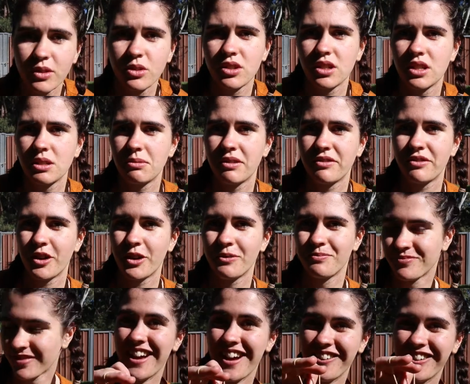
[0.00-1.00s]
It's under my
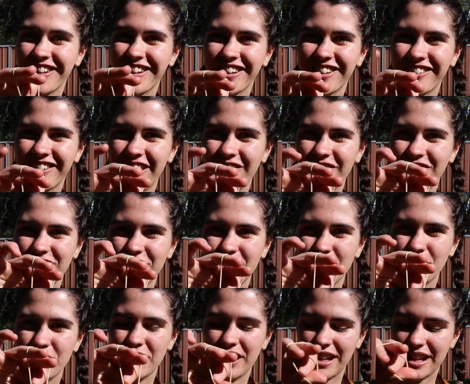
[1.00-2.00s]
phone. We're going to grab
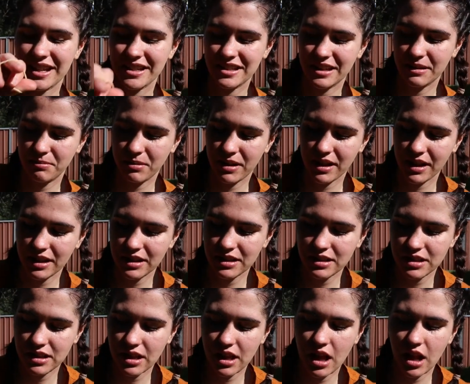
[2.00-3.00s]
2 elastic
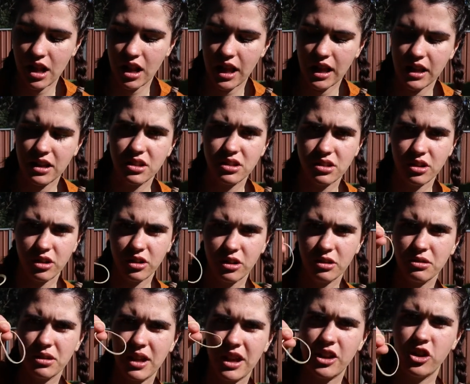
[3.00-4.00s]
bands like
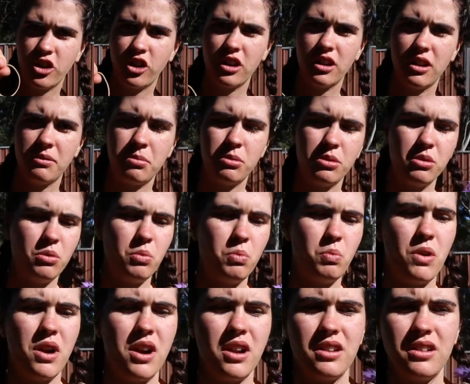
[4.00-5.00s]
so, and you're going to put
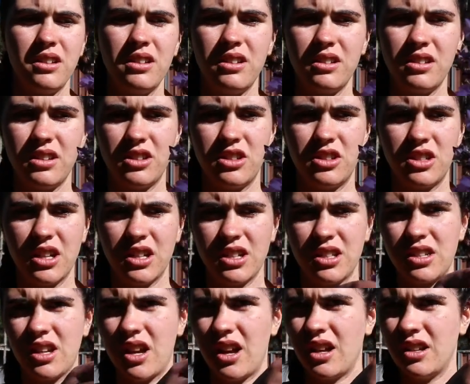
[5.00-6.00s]
one
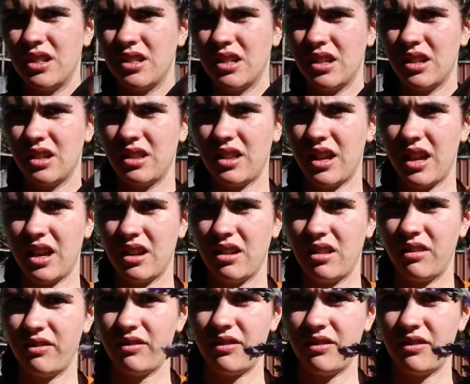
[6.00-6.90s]
just under the head of the